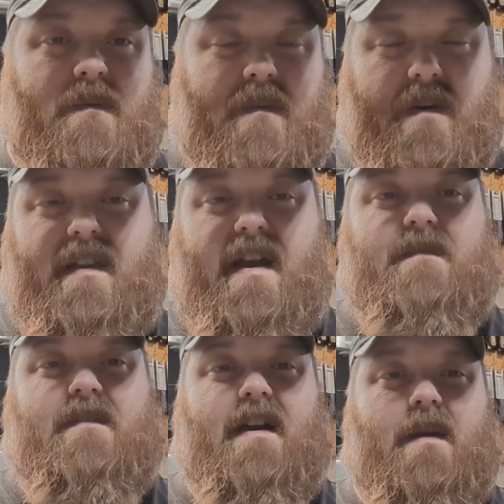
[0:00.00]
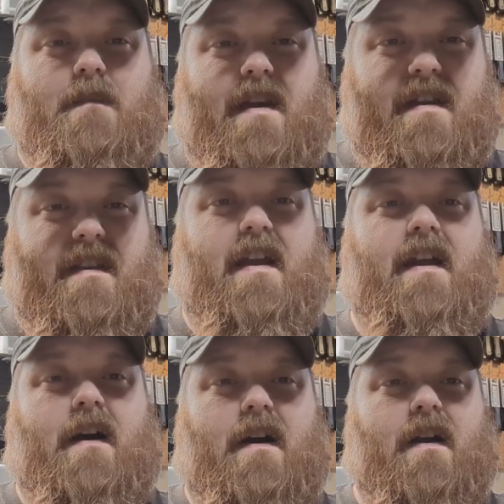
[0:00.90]
for a lifetime, and they
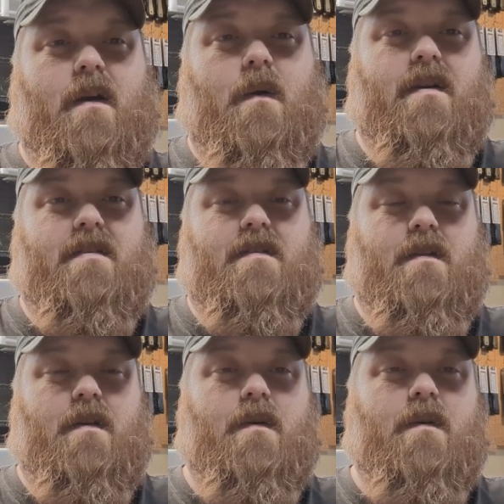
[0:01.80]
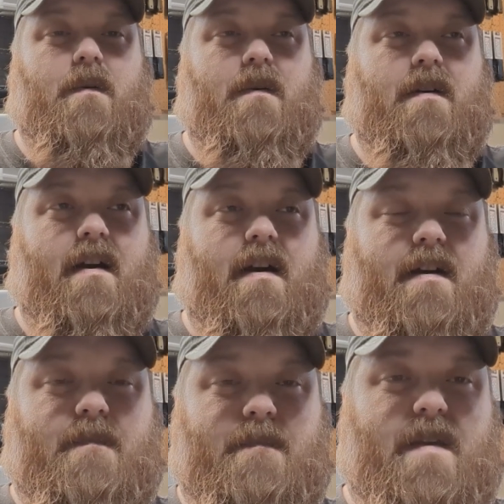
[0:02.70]
are going to
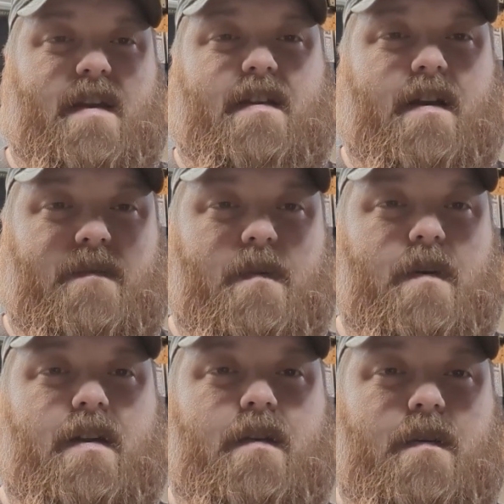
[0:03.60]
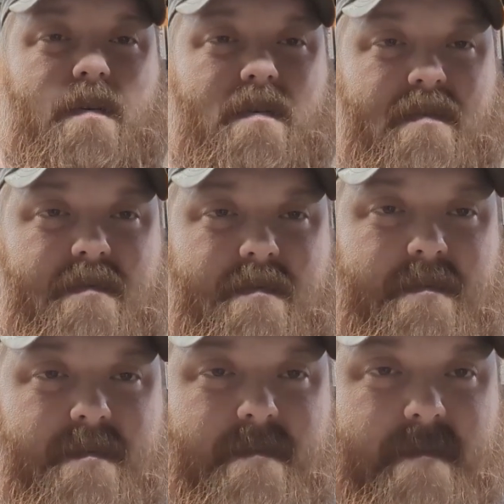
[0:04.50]
be there for you
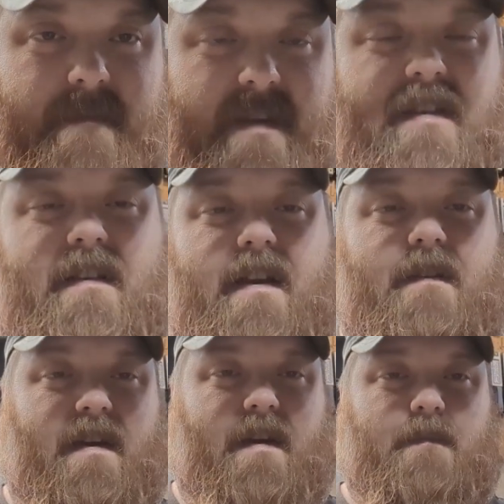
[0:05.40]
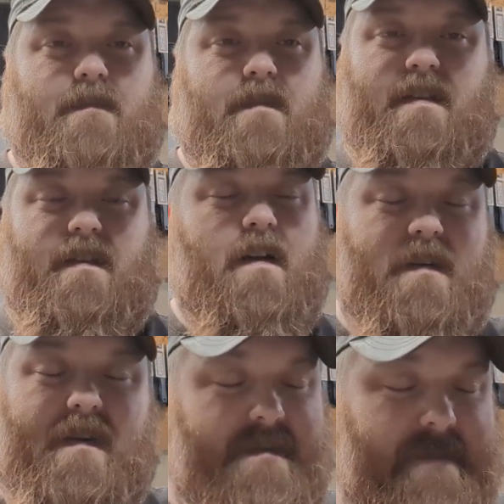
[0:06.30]
in the lifetime, in the
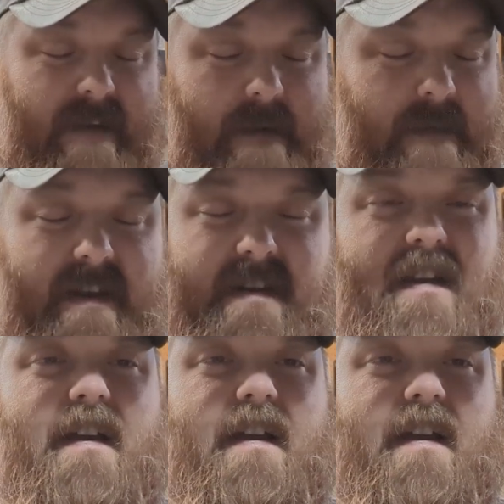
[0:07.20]
long run.